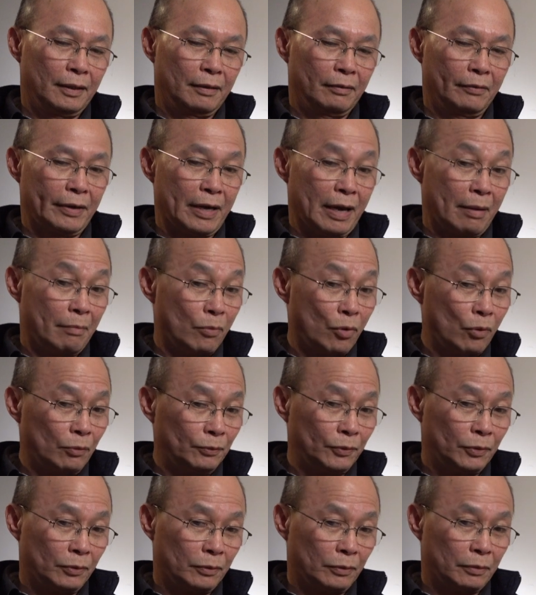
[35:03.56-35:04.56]
when I
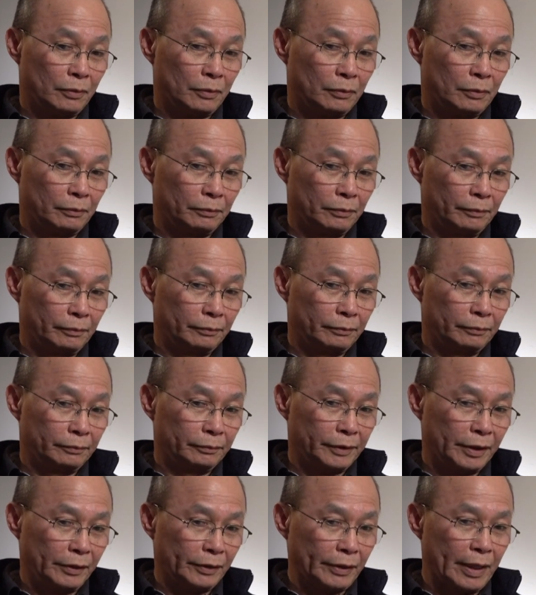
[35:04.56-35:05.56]
moved to,
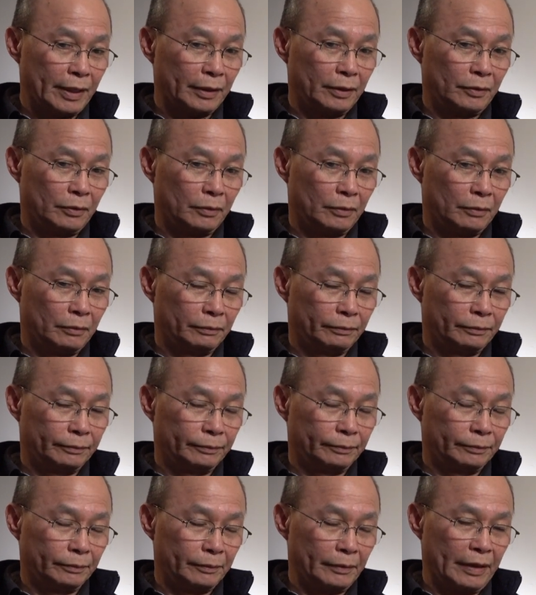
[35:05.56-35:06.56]
decide to
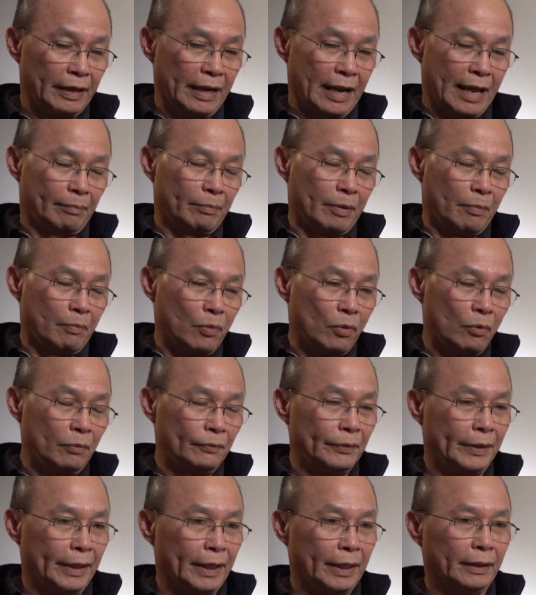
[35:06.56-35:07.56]
let them
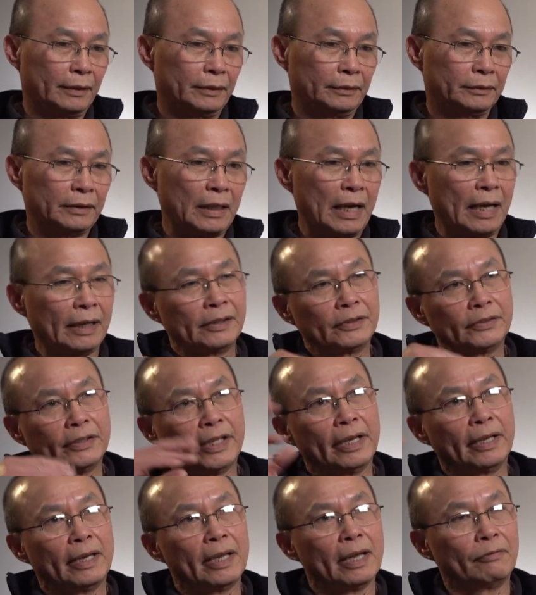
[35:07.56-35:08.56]
move here, I
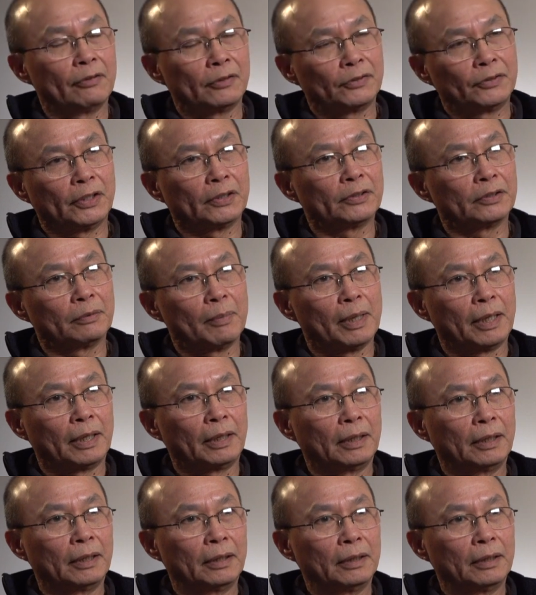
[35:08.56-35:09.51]
stayed there for 6 months.